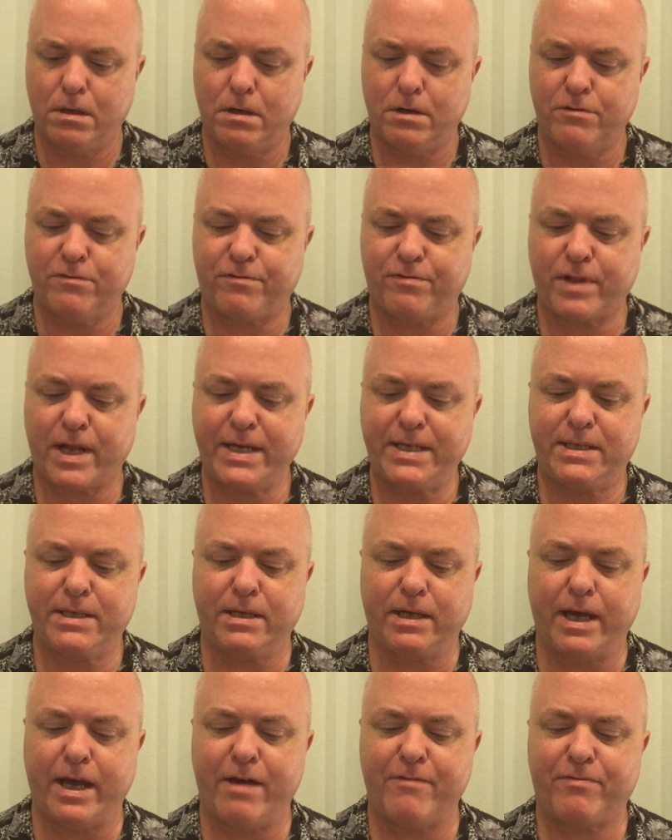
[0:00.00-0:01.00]

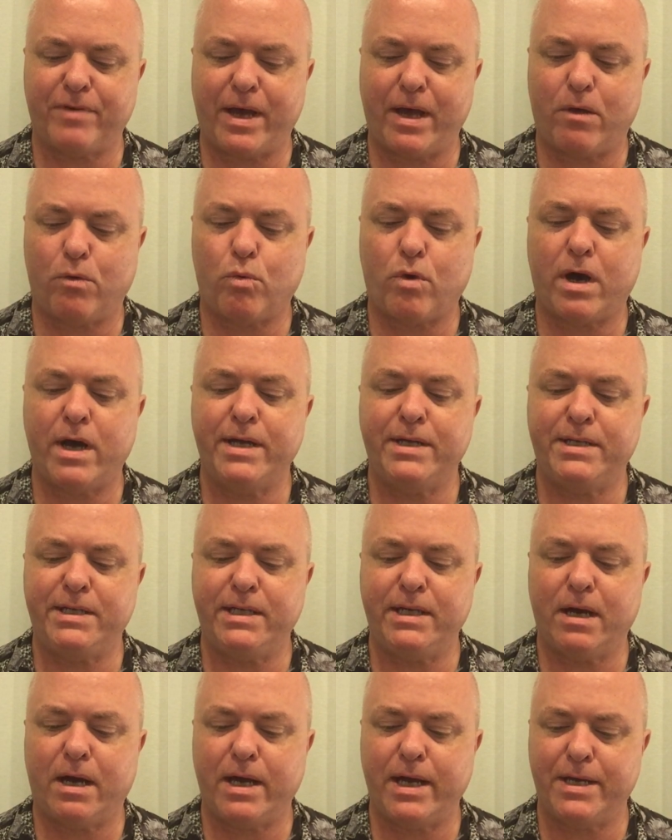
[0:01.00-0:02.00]
Flighting,
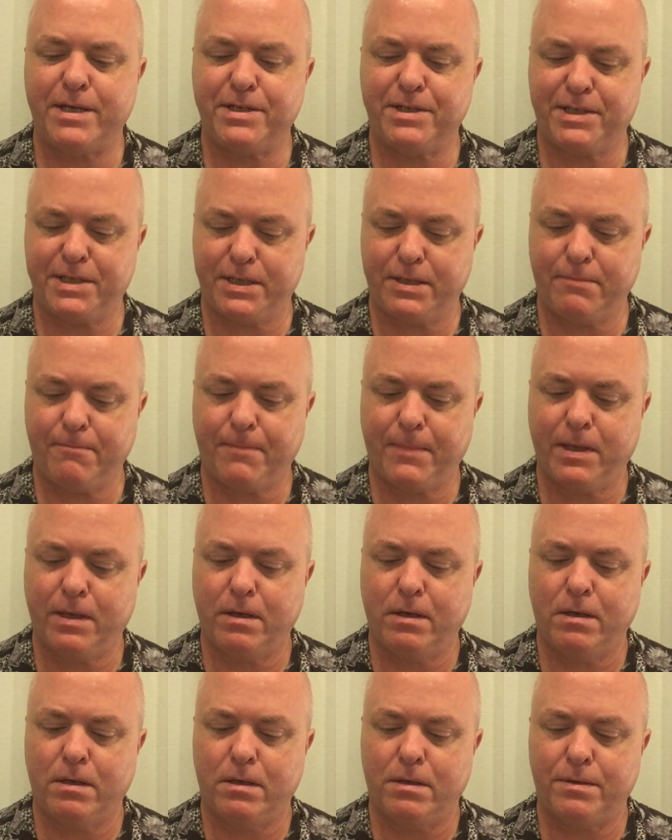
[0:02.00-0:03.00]
F-L-Y-T-I-N-G.
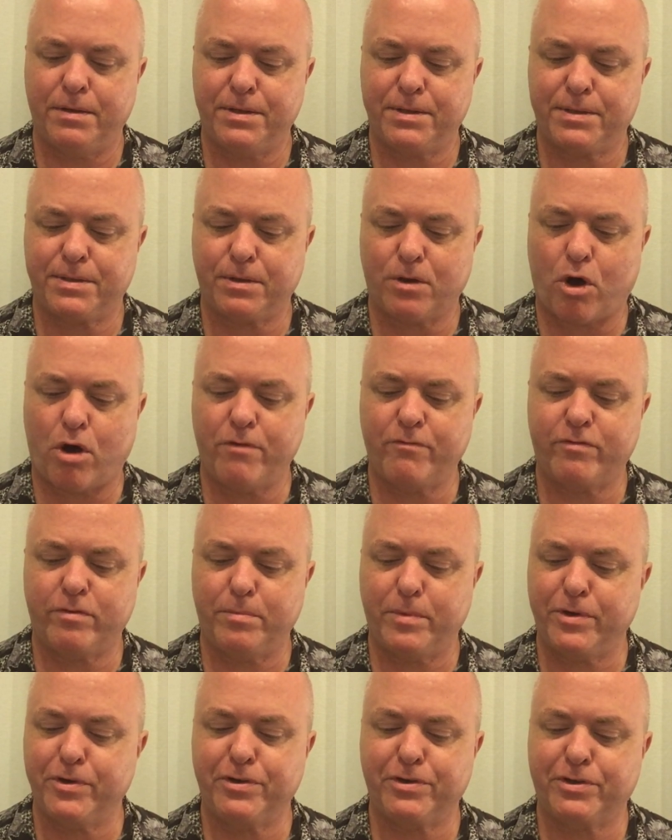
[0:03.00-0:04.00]
This
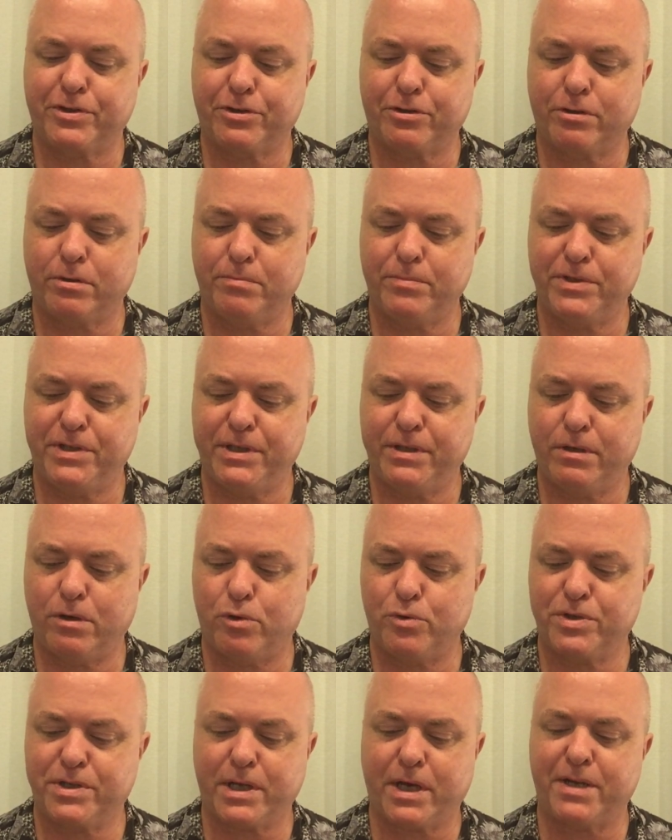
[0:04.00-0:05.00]
unfamiliar term
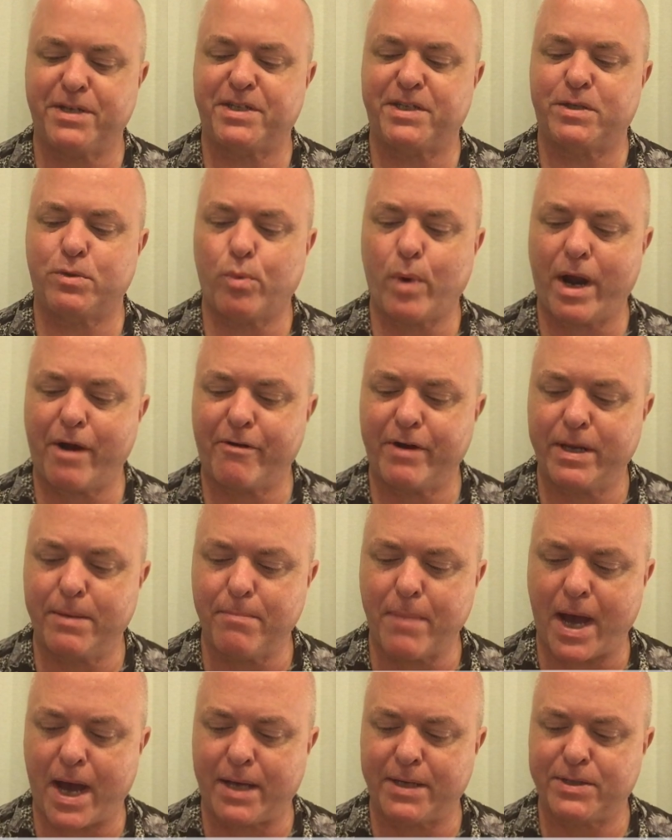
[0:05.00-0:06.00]
denotes a swearing
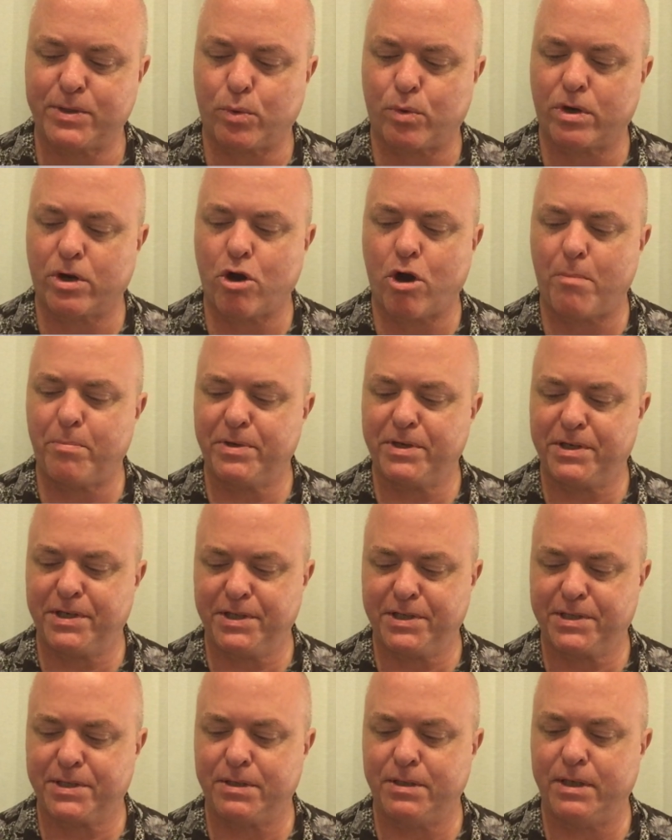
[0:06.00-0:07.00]
match or
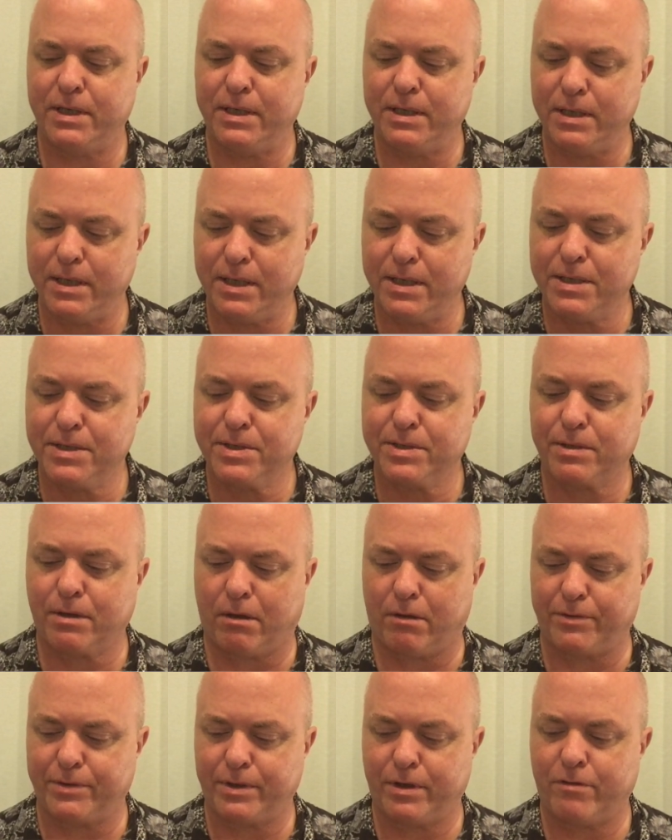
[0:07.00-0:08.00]
competition in
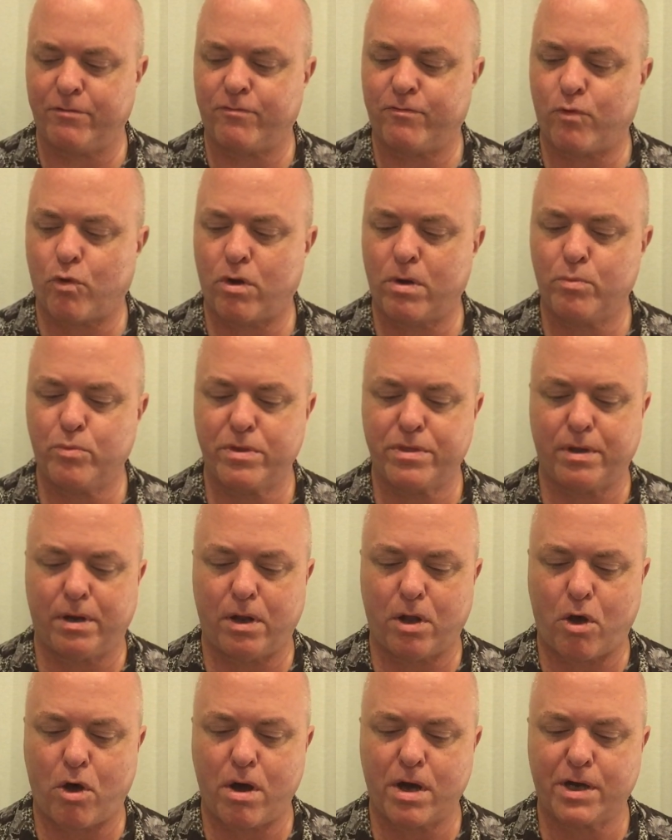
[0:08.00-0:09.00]
insult, a form with a
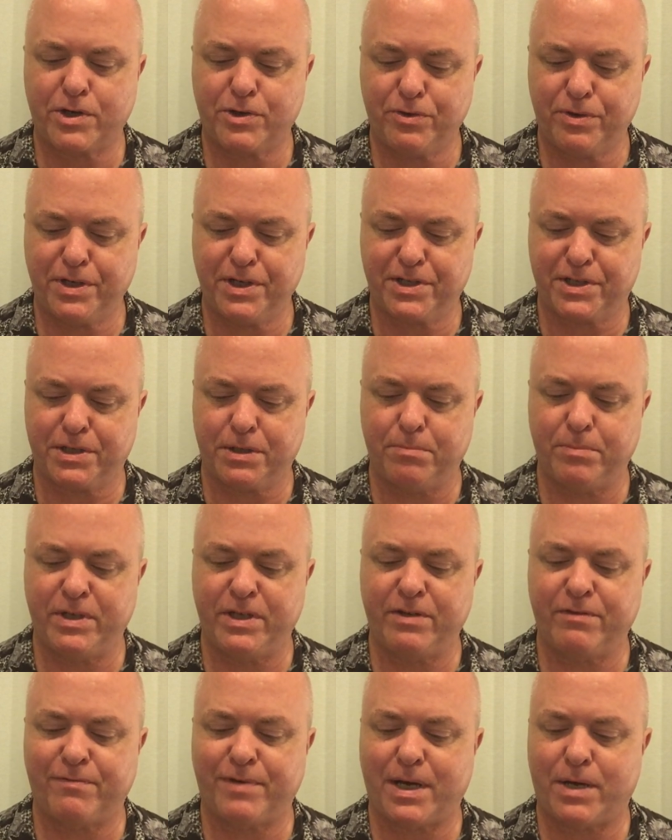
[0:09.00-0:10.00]
long tradition
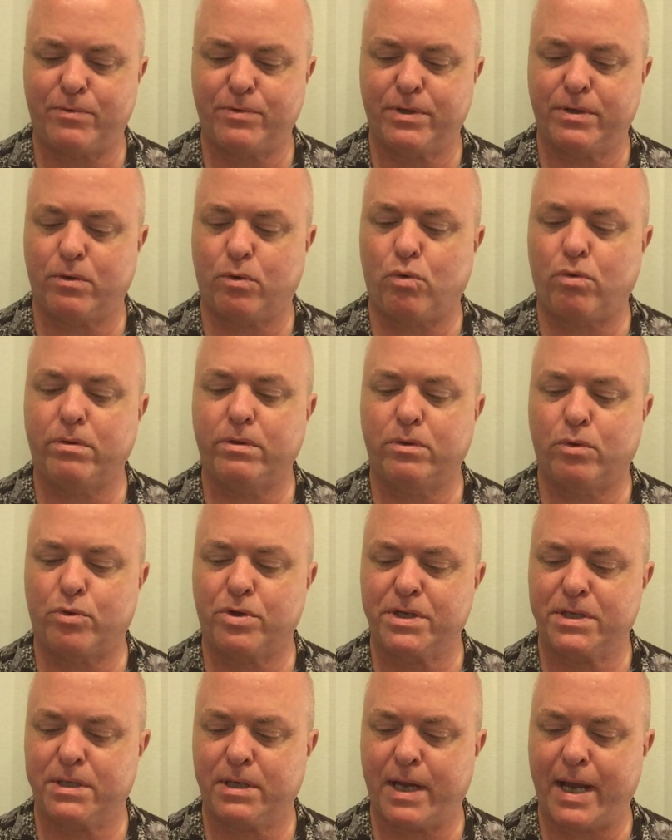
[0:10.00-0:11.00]
being found in Old
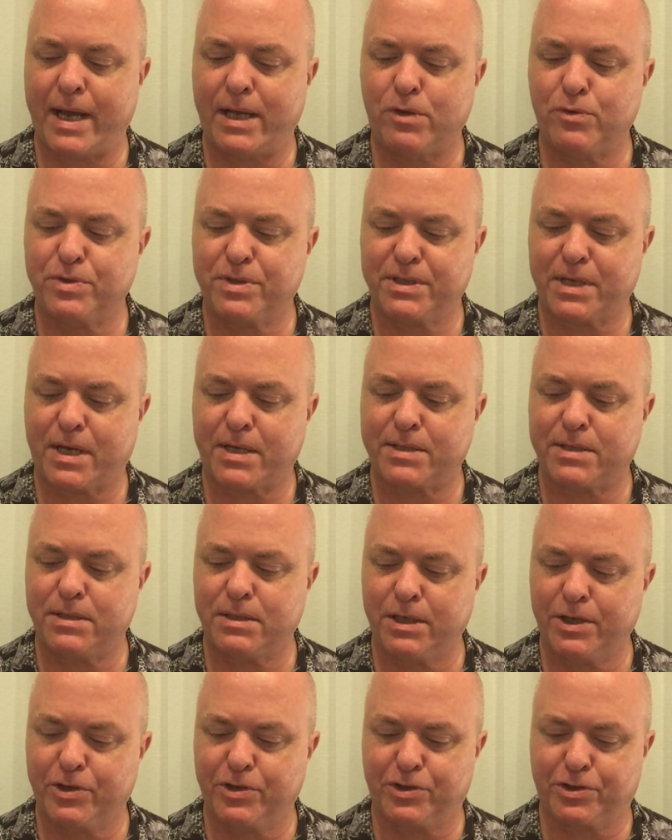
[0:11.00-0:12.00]
Norse and Anglo-Saxon
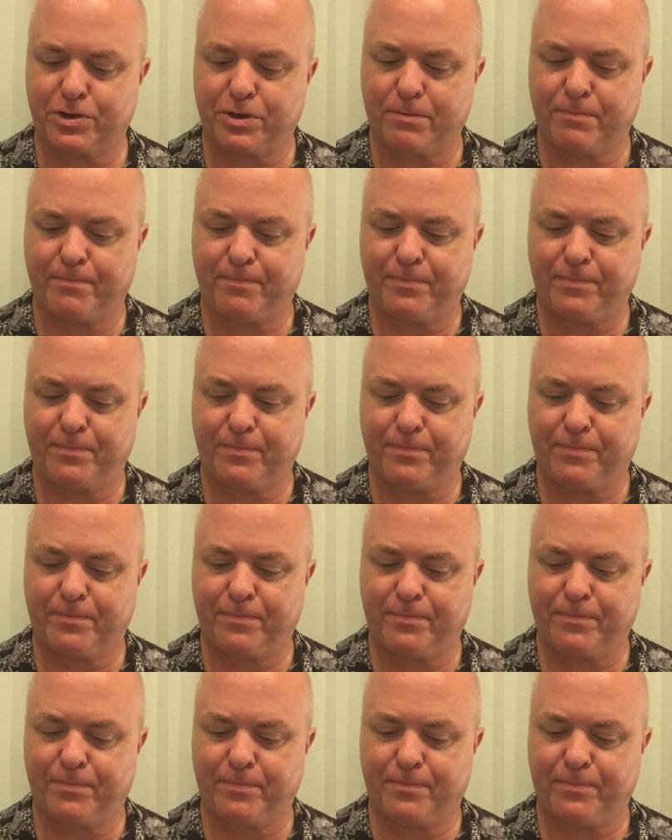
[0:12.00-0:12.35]
literature.